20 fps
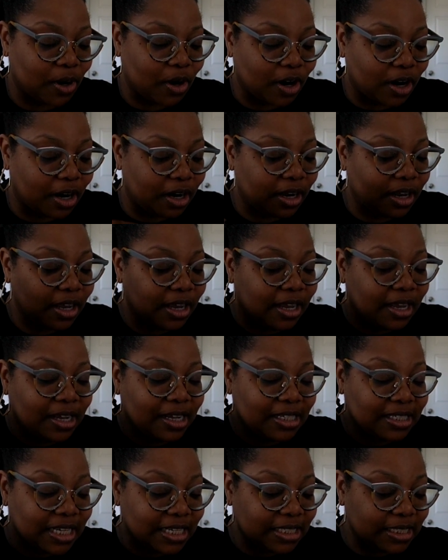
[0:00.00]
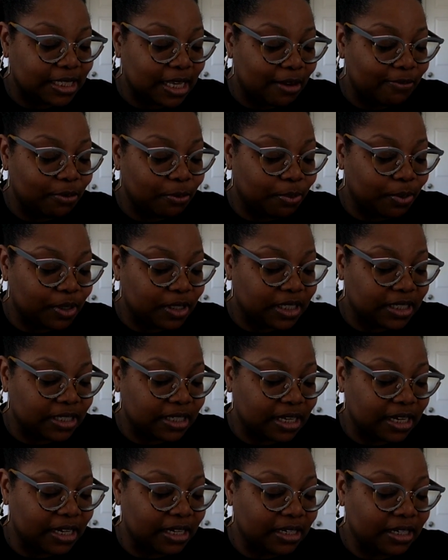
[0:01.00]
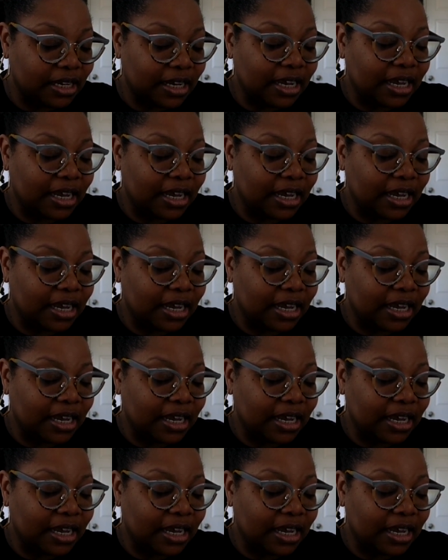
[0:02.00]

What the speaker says: heart. It's at 7%.